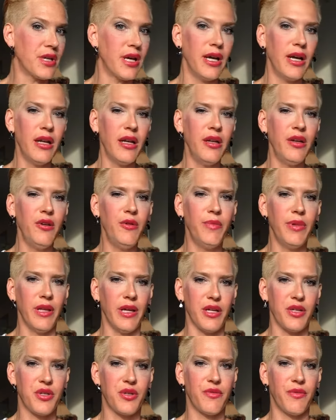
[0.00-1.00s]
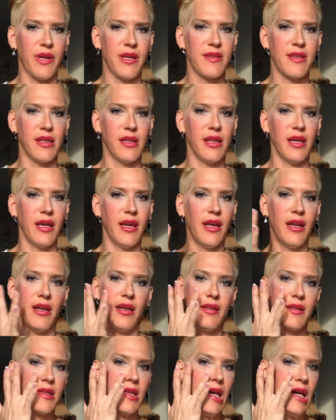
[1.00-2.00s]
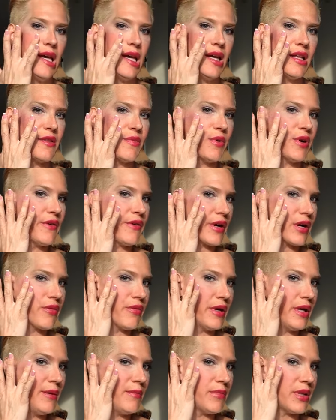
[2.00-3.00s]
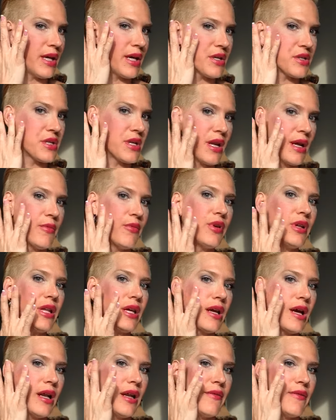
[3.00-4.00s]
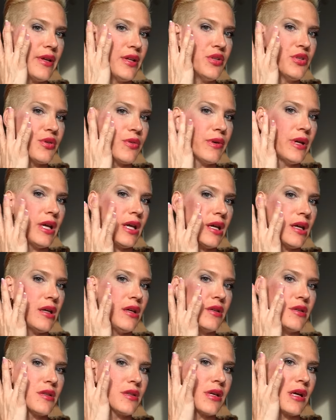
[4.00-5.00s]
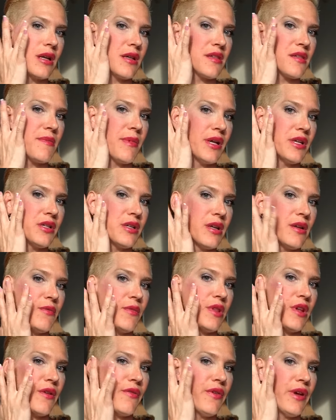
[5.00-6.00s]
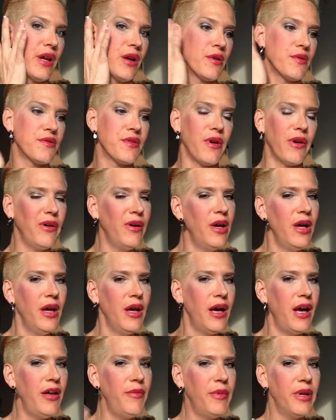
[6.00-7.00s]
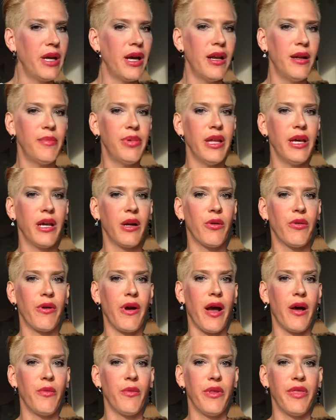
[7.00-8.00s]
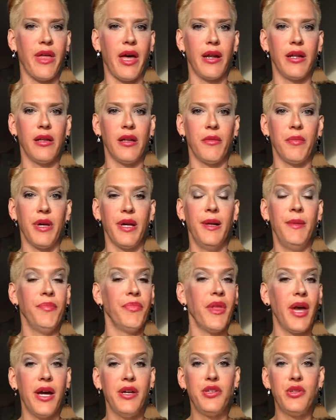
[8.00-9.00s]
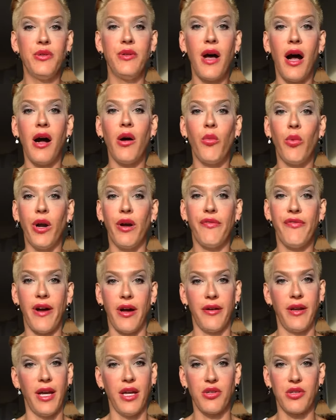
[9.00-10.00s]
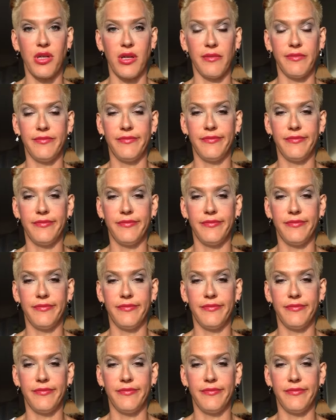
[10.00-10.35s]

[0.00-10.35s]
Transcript: I got a new blush recently, and it's more of a cream blush, and I'm really kind of enjoying it. You just kind of smudge it in with your fingers. So I've been kind of playing around with that a little bit. I do not wear foundation.